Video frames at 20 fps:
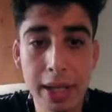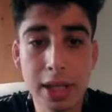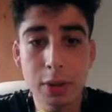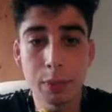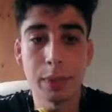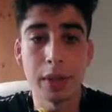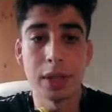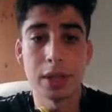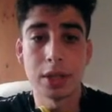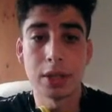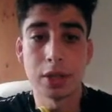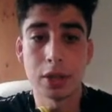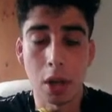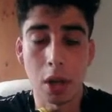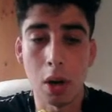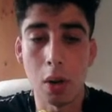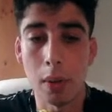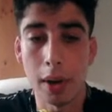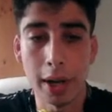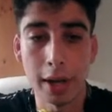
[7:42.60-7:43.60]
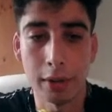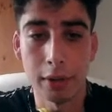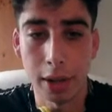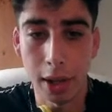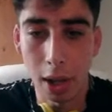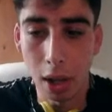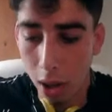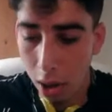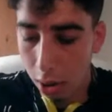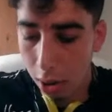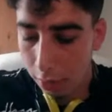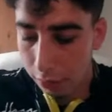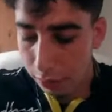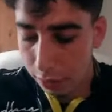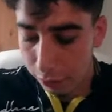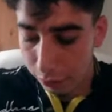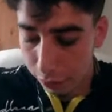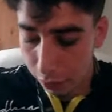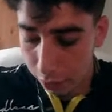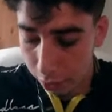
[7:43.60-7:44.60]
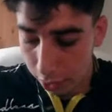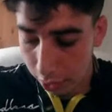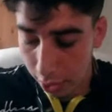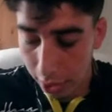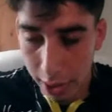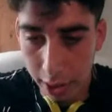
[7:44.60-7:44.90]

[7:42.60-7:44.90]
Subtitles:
It makes me so angry. All of the fucking